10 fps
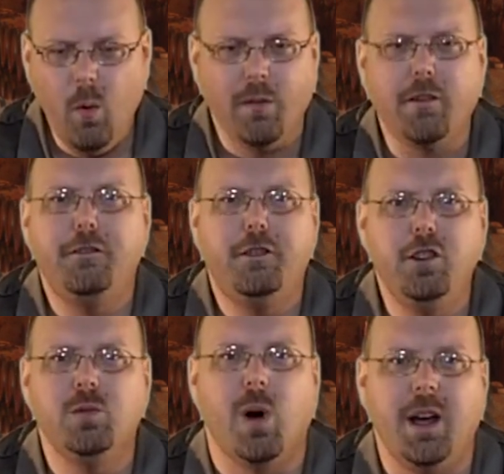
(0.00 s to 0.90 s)
More of a
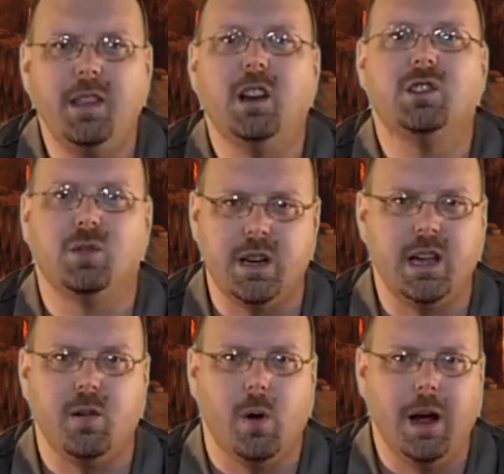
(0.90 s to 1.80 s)
food wine than a
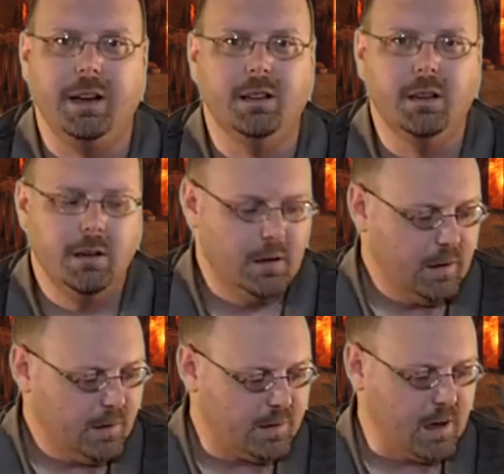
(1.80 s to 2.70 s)
drinking wine.
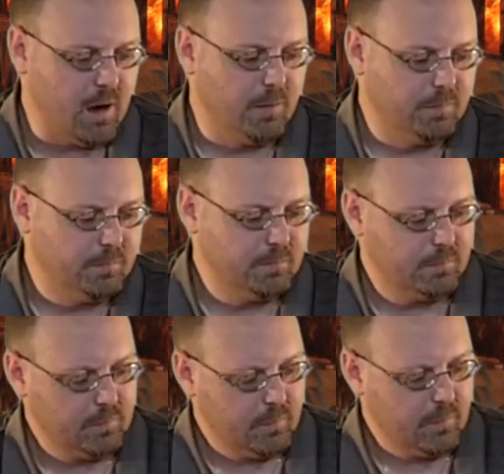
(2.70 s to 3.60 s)
So,
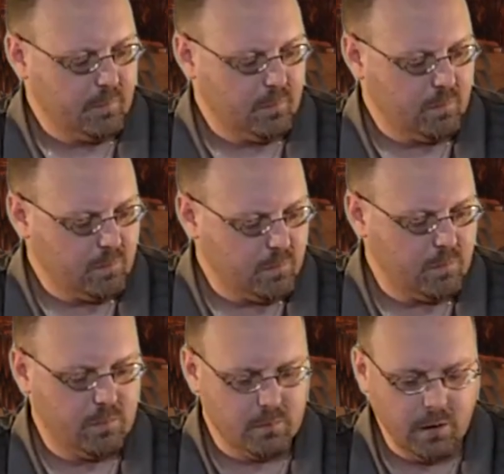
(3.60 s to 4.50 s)

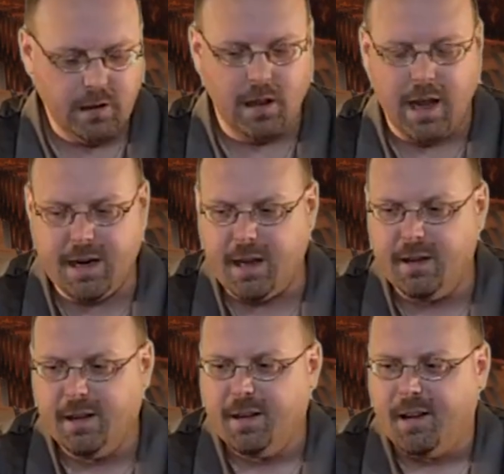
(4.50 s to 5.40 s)
really like it.